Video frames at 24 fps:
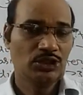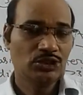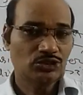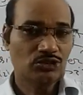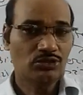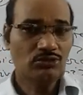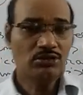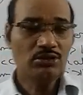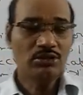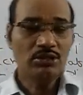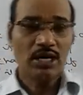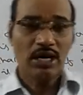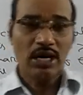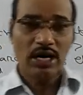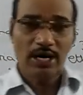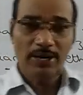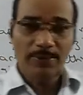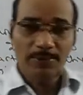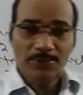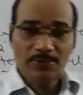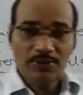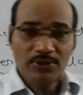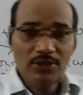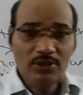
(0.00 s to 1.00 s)
So
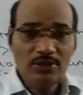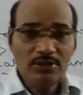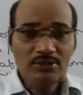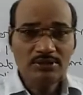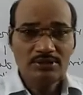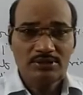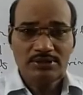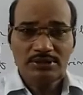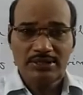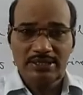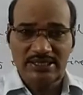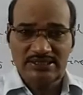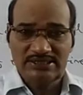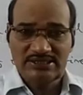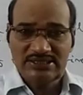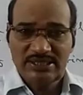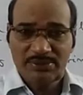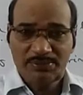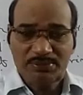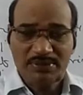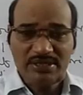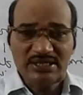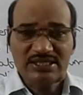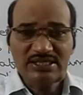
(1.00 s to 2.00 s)
after
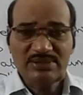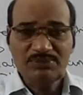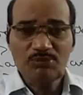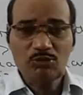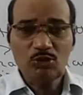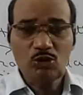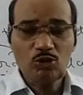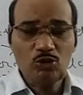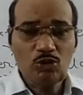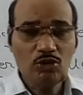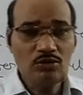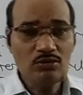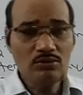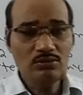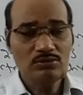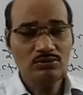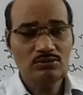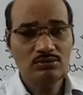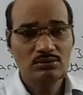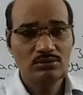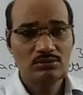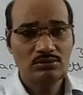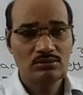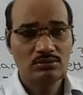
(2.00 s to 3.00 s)
accepting the proton,
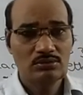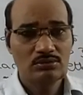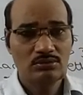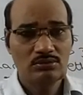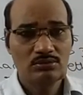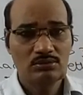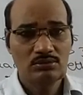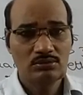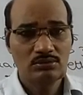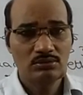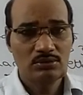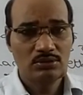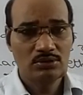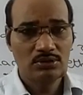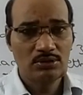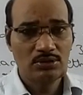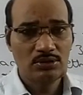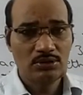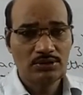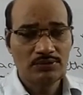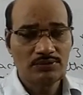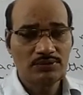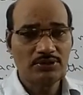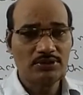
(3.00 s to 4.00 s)

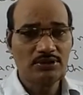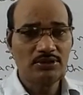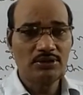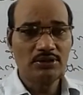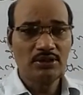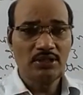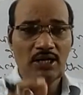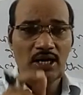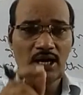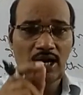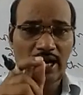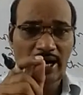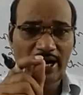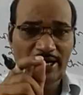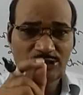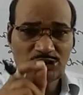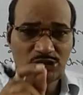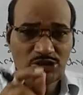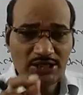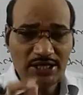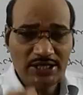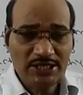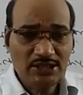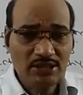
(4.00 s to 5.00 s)
the
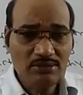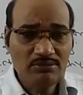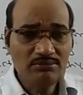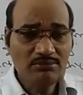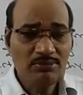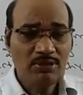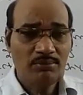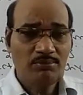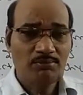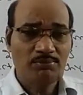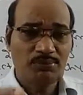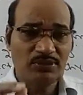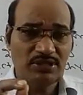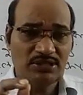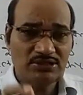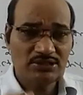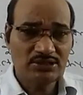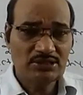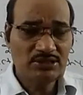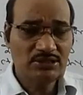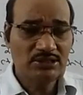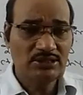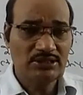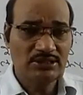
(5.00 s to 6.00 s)
hydrogen atom
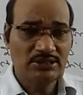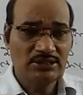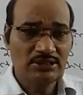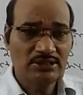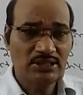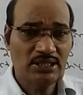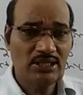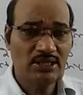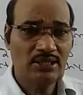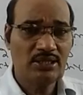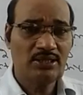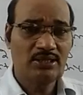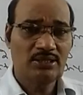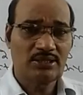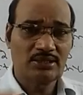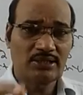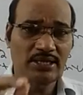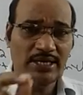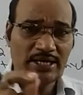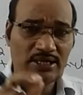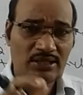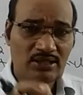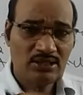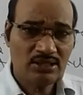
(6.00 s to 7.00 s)
present in the
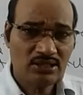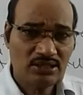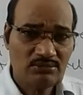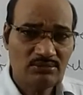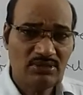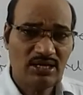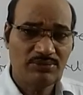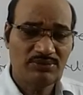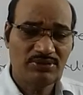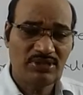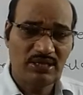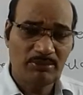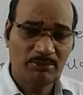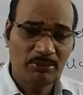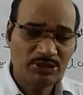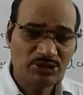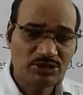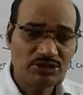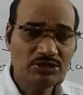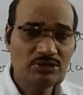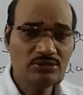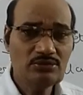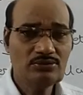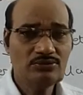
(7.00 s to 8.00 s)
nitrogen atom of the amine
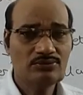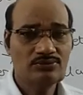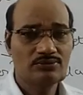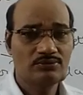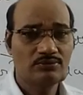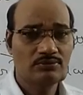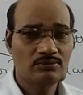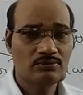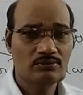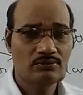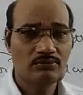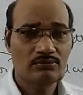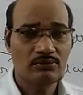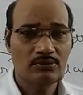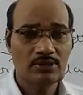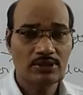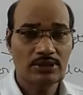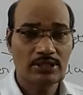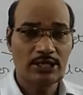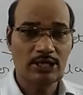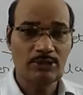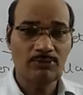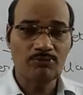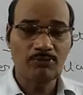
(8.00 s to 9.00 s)

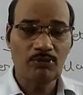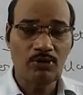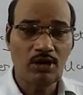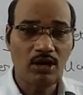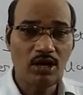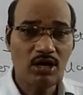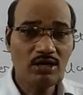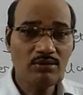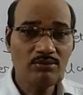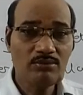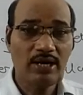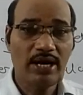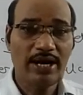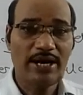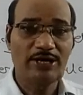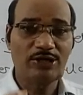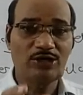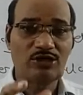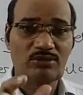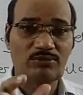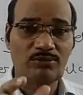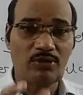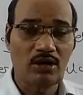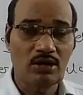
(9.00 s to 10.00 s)
can form
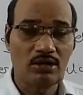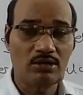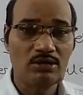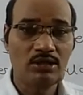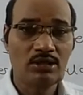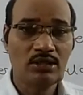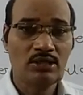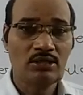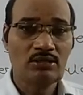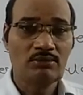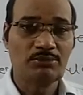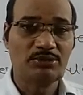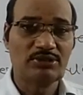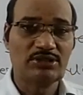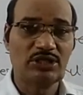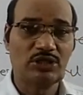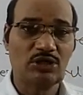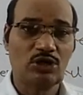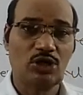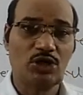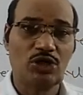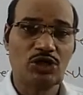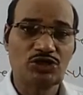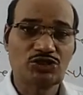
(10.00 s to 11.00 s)
hydrogen bond with the
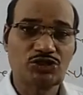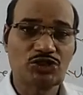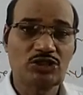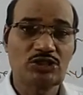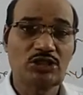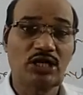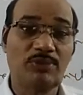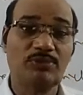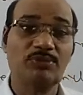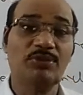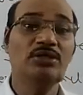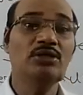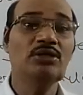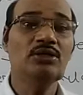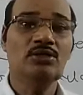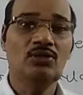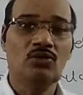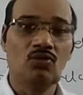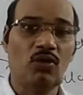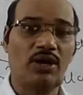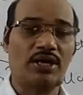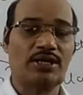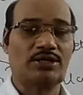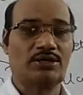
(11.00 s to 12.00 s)
oxygen of the
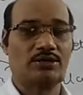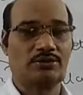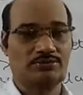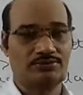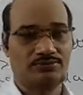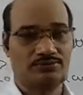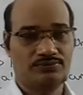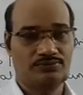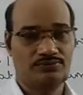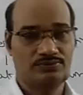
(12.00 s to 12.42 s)
water.